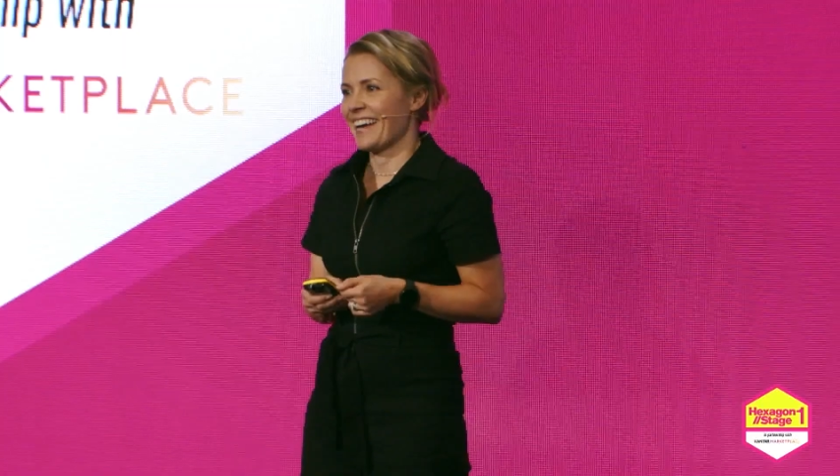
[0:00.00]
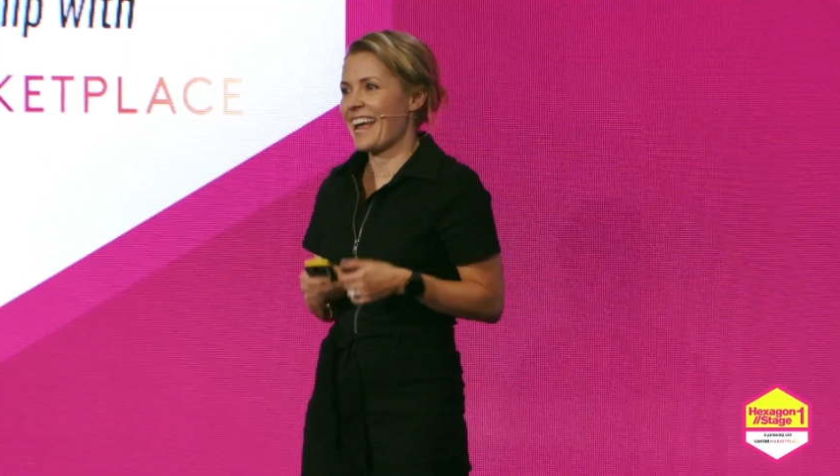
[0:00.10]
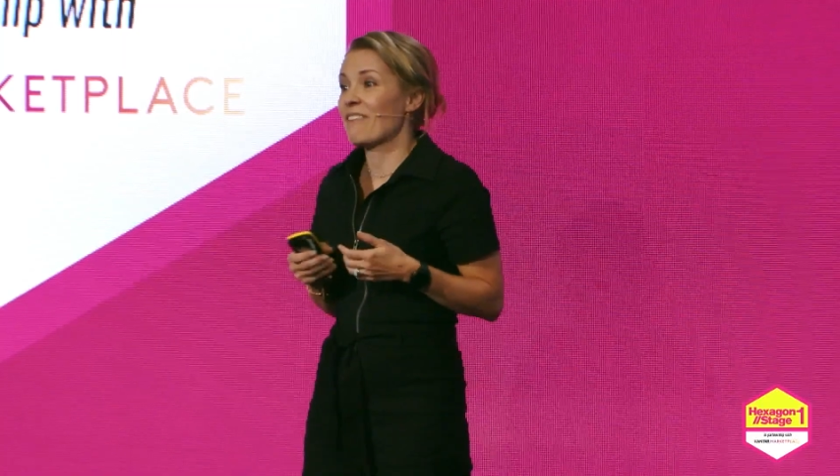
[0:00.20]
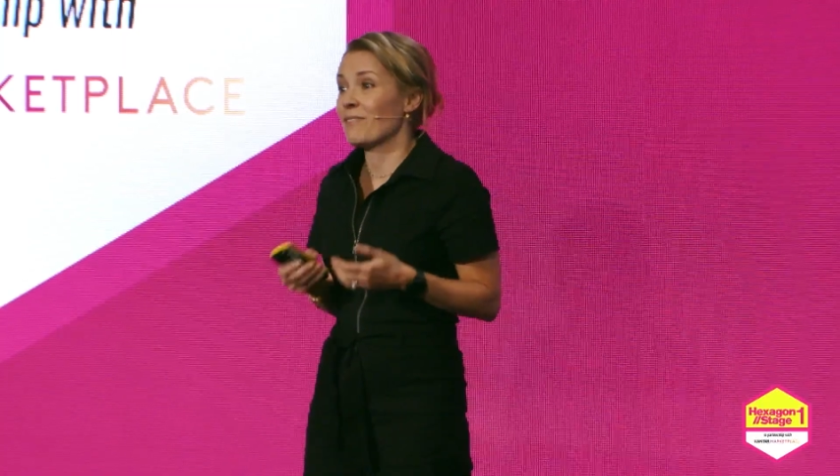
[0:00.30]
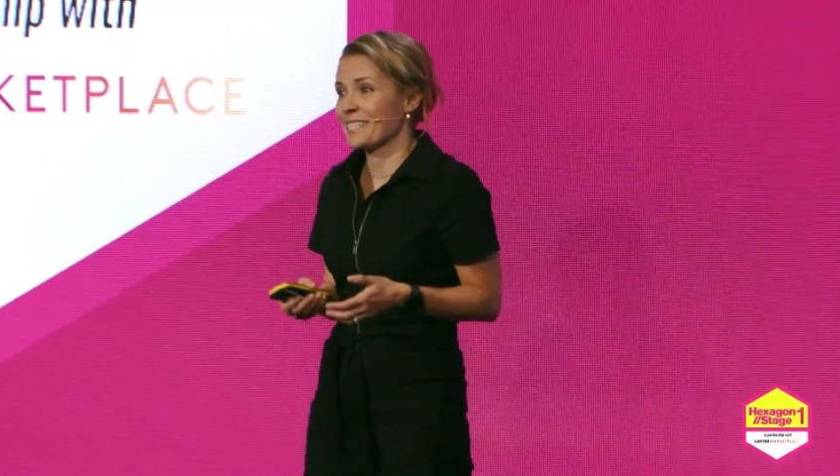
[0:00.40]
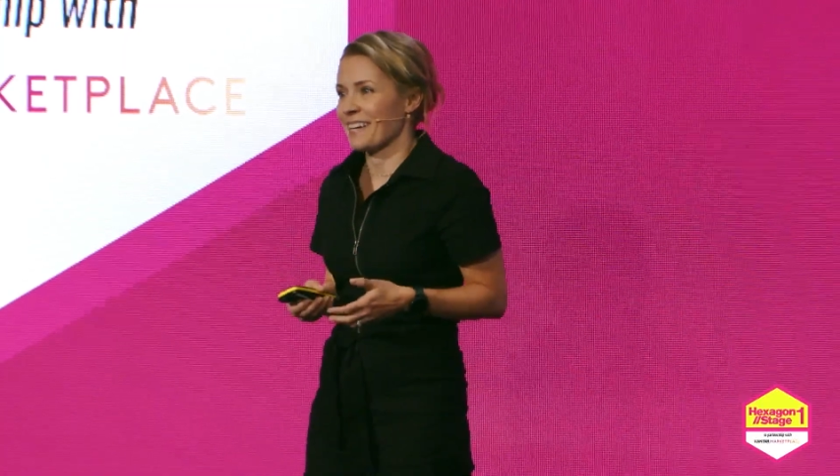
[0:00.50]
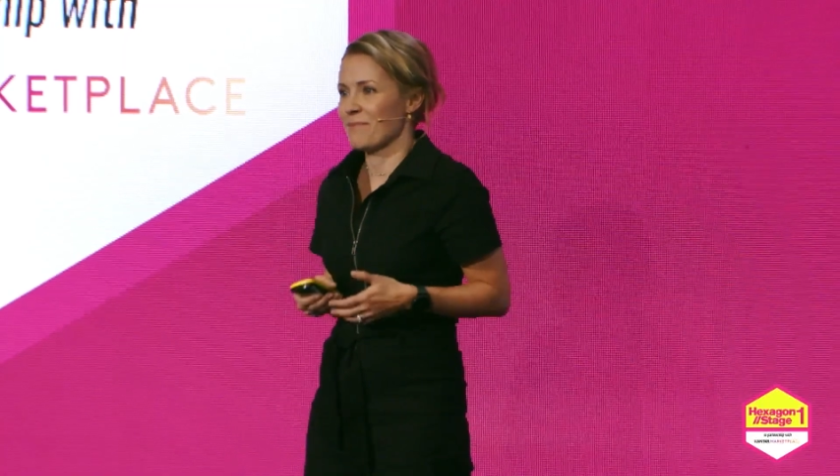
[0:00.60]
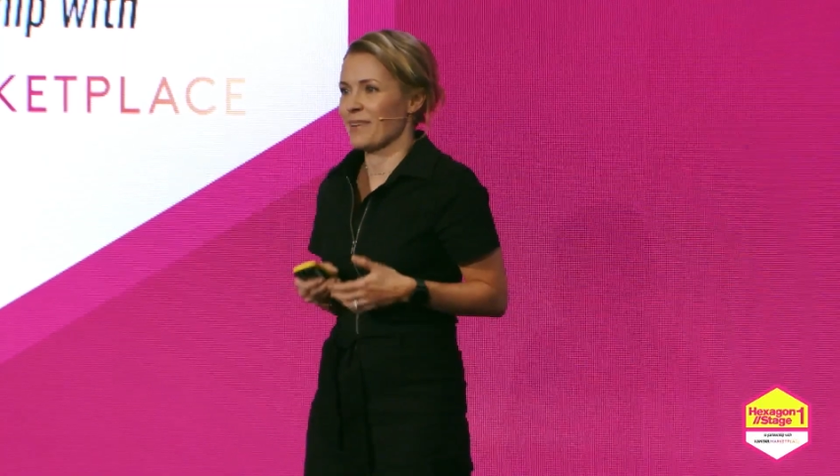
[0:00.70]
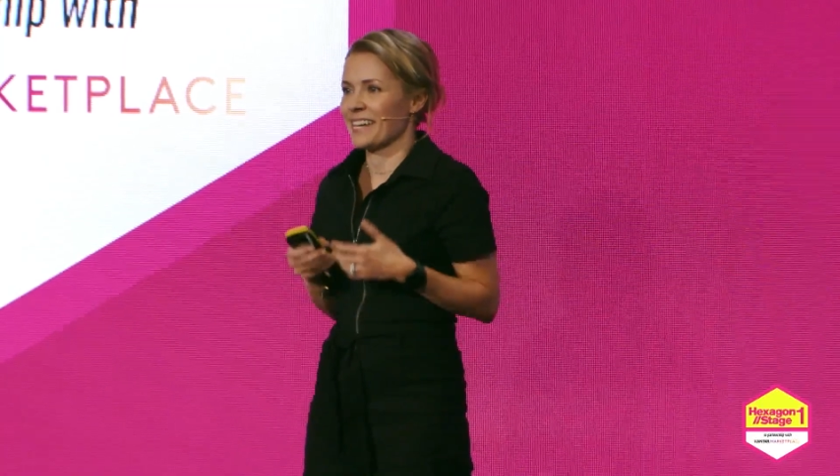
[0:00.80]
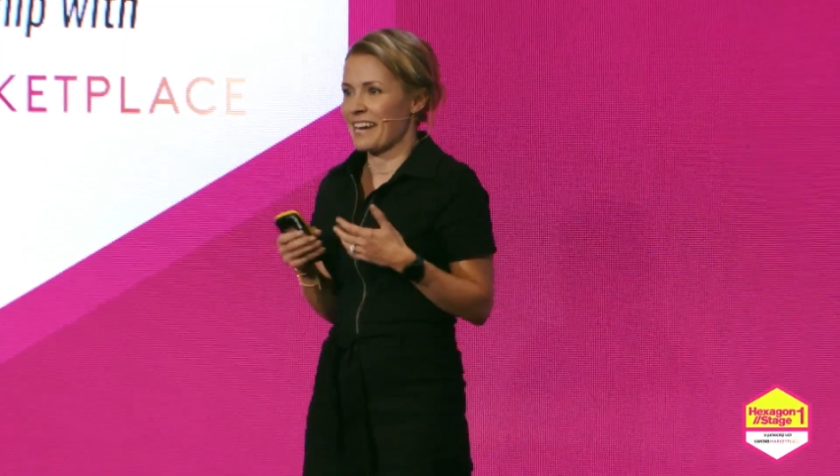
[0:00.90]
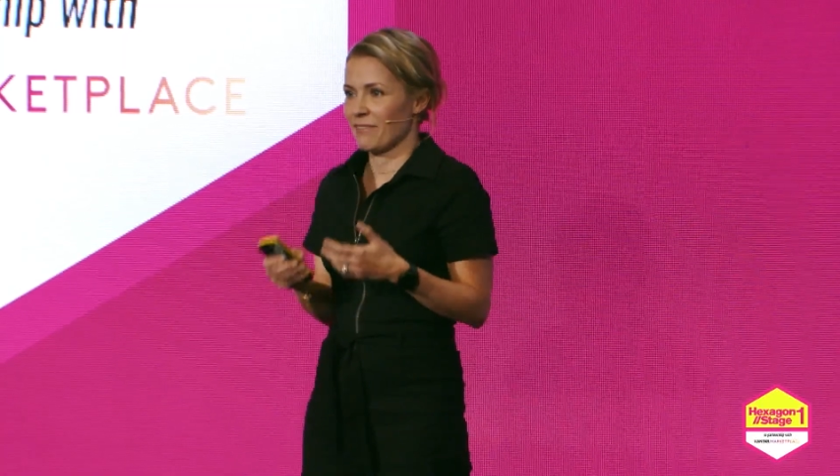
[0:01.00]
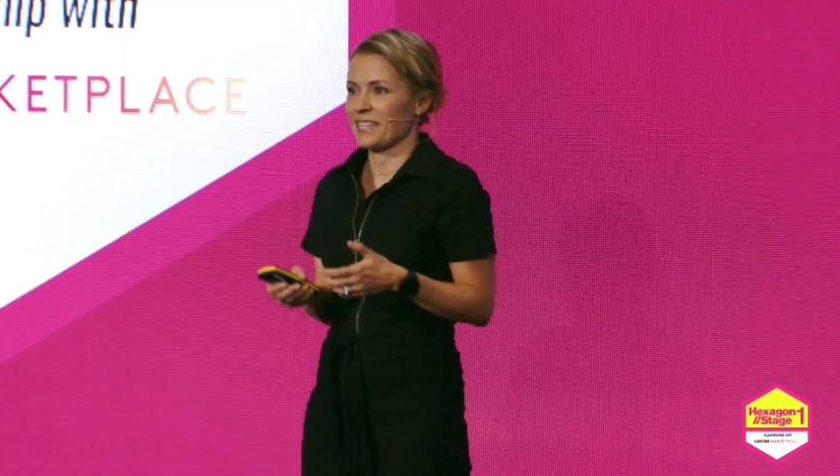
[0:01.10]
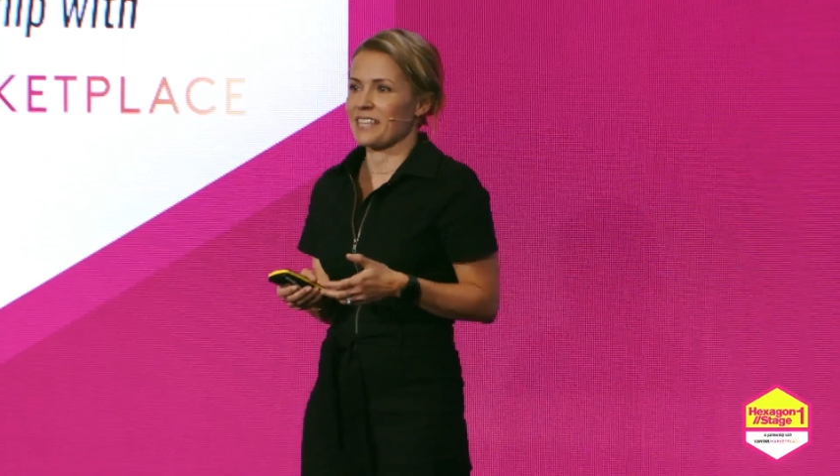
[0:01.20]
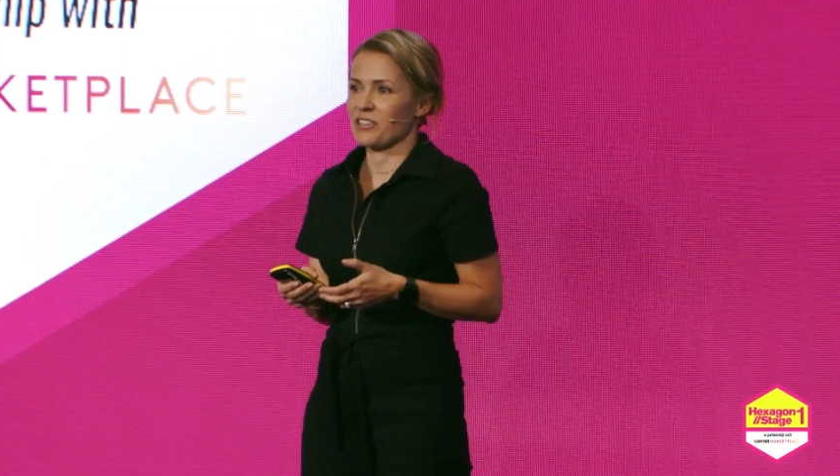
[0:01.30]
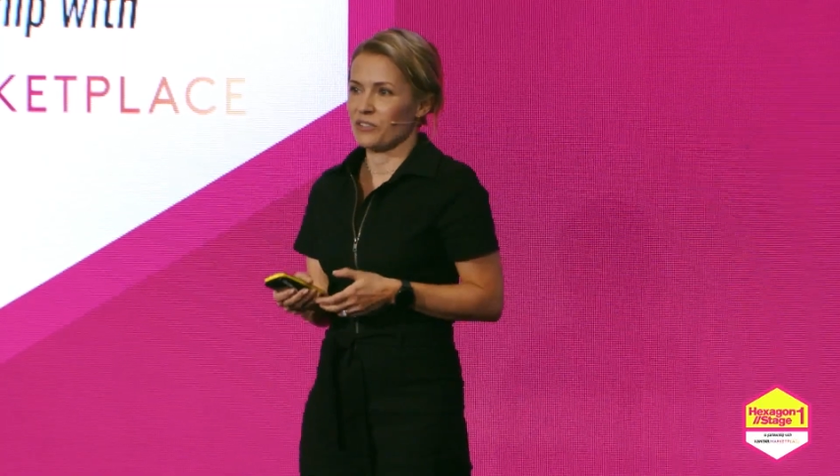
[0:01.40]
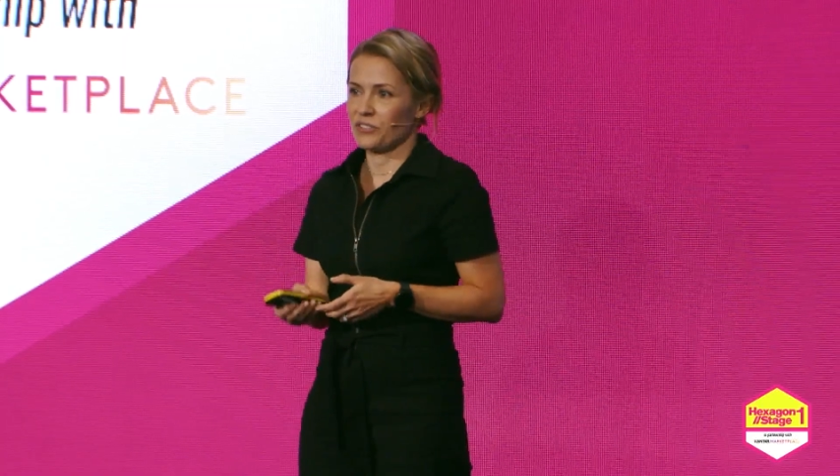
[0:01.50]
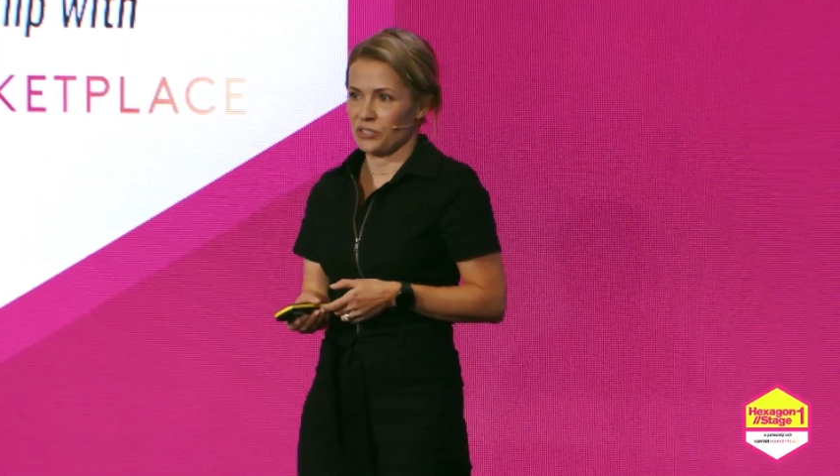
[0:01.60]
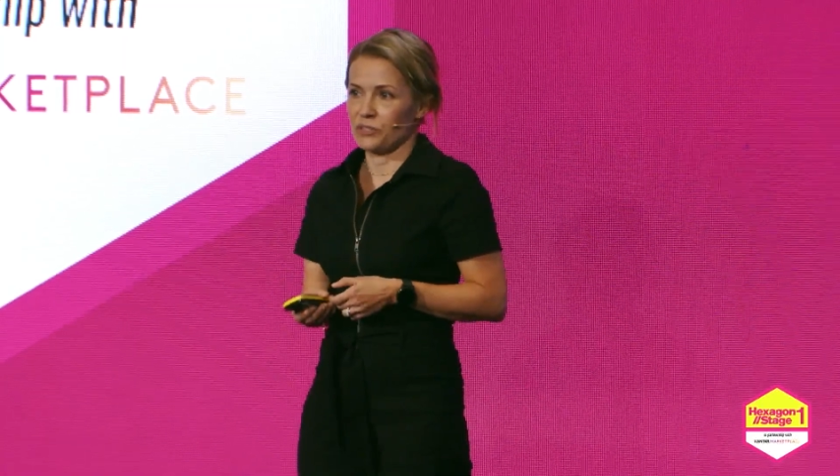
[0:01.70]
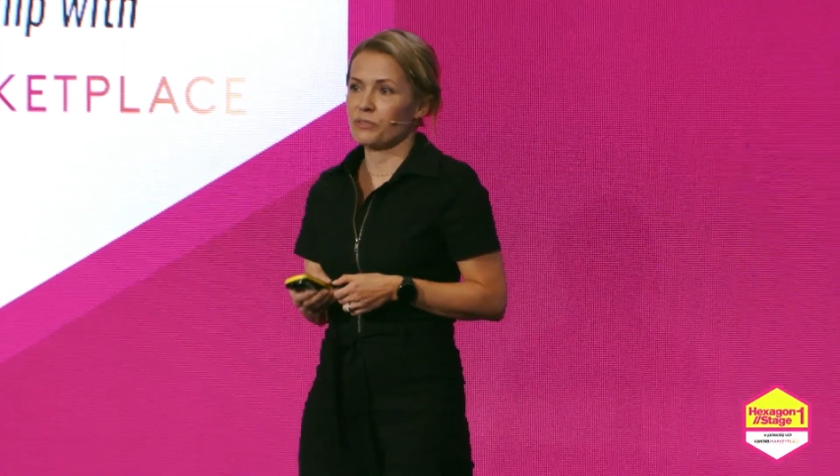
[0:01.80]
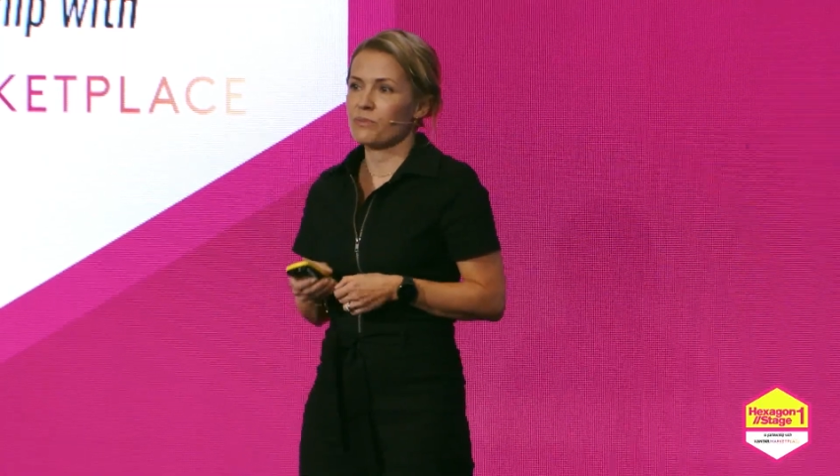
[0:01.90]
every time and in everything you
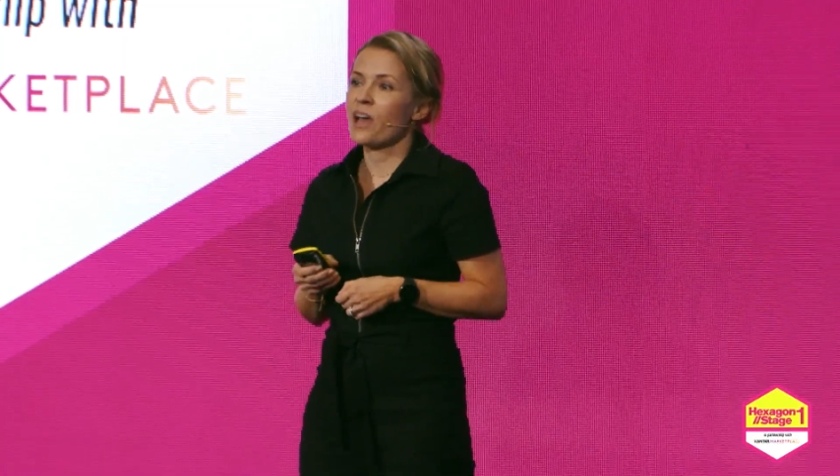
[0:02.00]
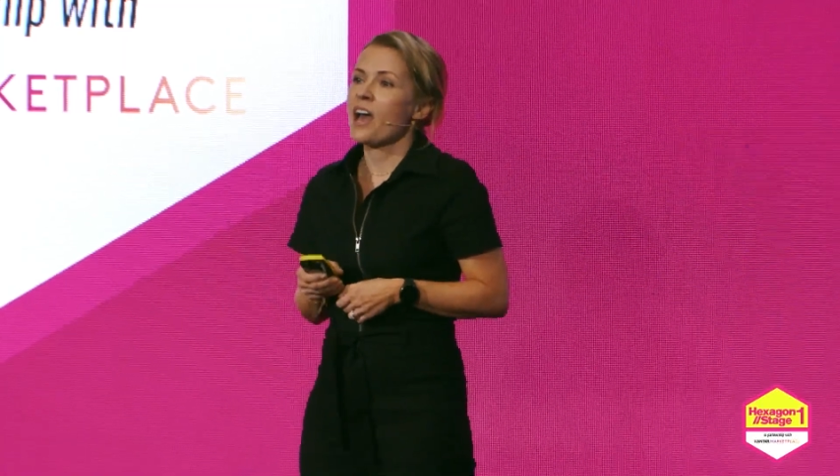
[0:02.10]
do,